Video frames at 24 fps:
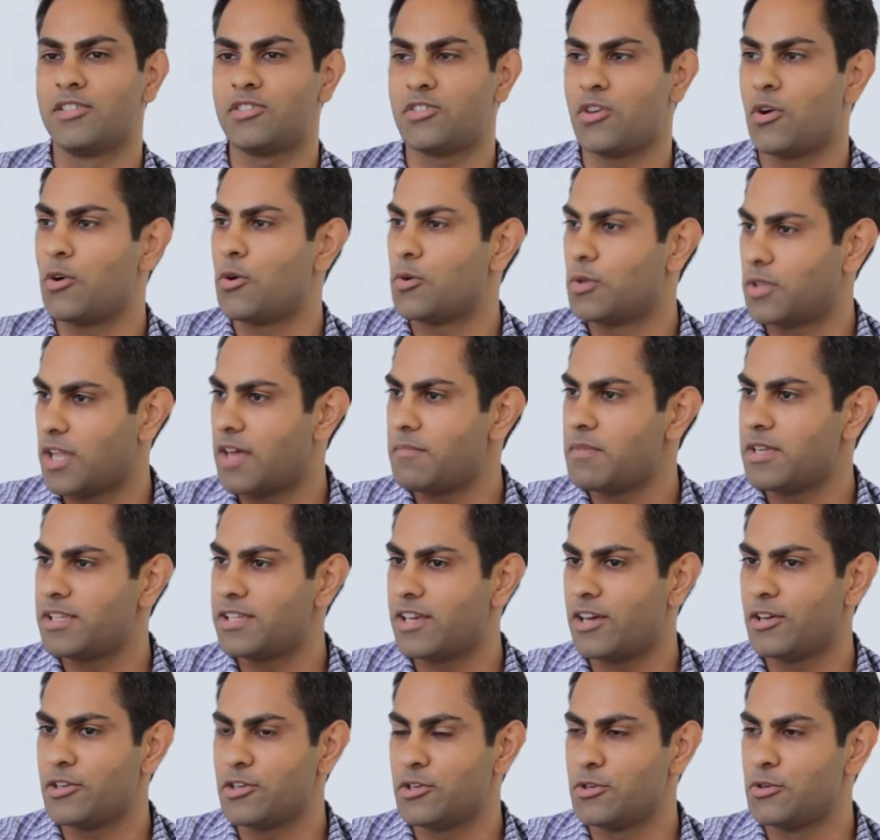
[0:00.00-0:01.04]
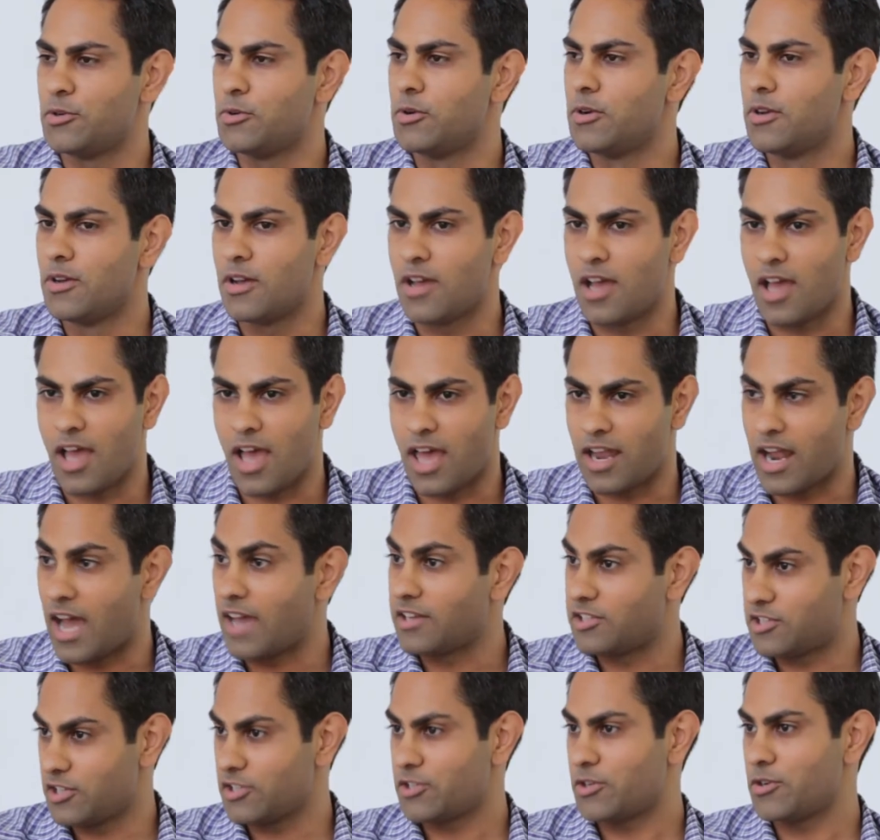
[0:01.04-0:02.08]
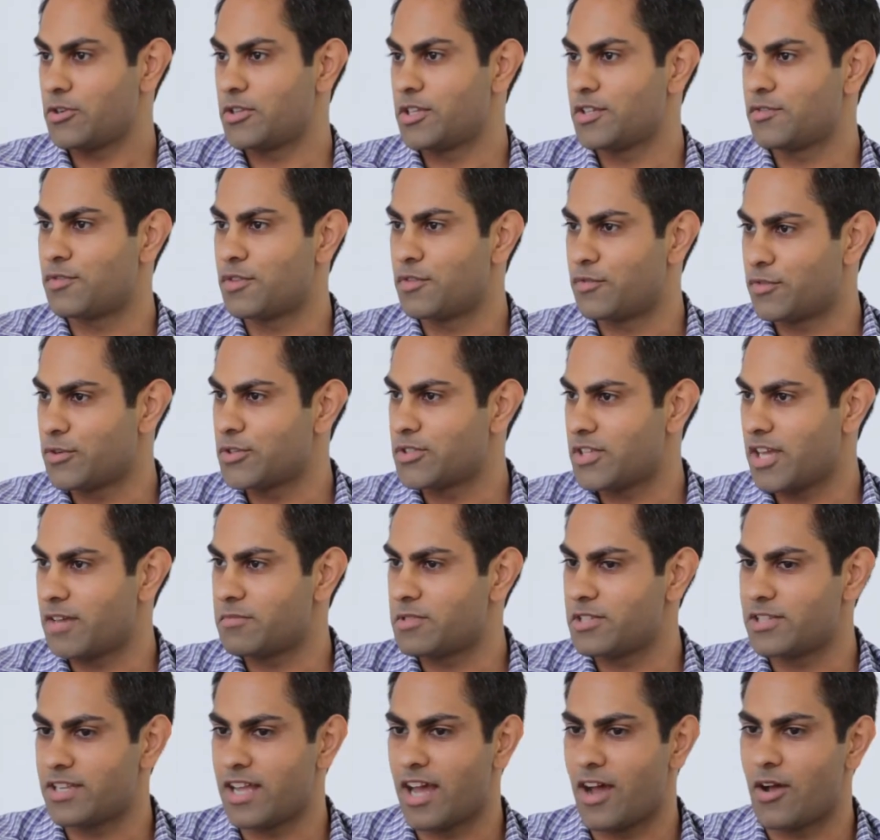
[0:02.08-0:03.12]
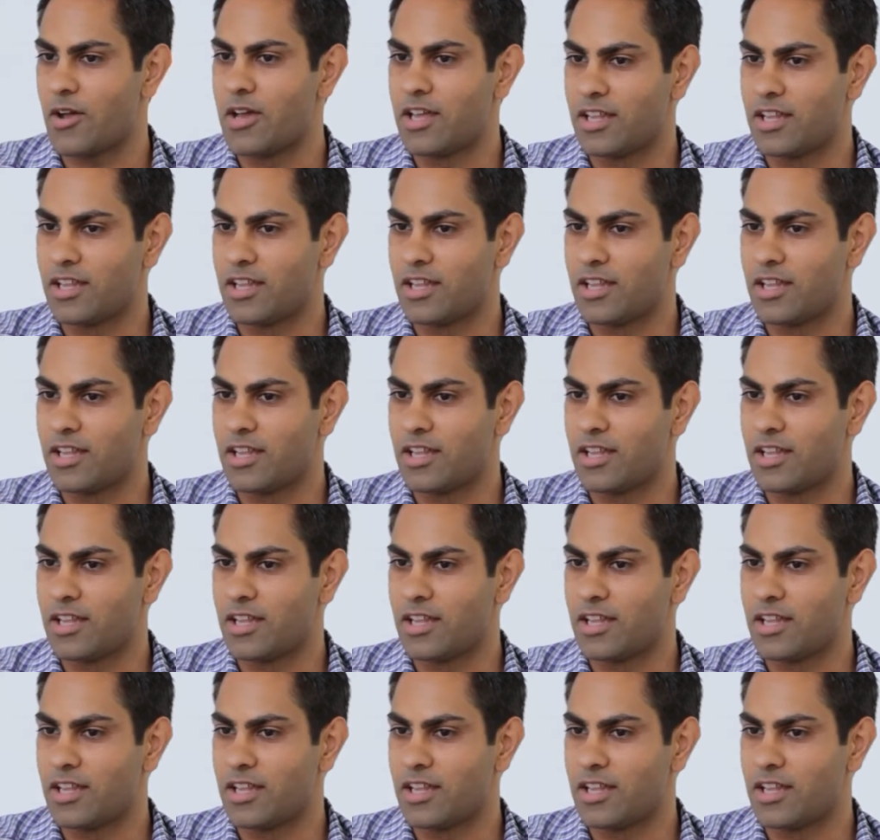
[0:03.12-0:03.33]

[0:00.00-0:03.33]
so let me tell you, and I just heard this for the first time just now,